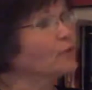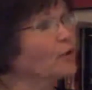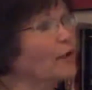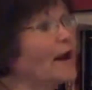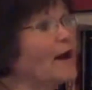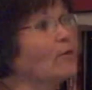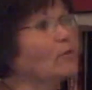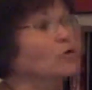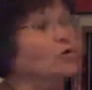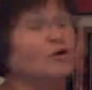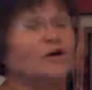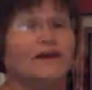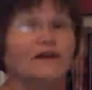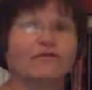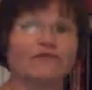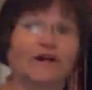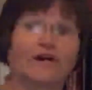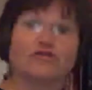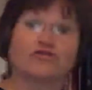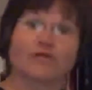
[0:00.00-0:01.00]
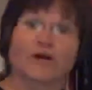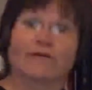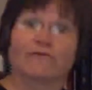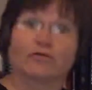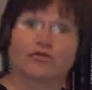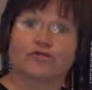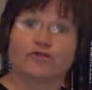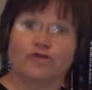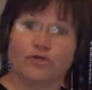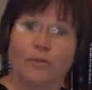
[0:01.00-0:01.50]
hour if I travel
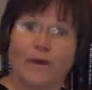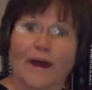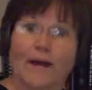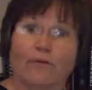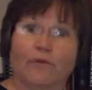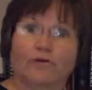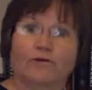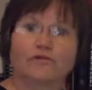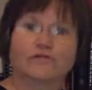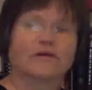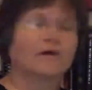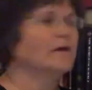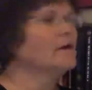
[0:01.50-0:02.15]
2 hours?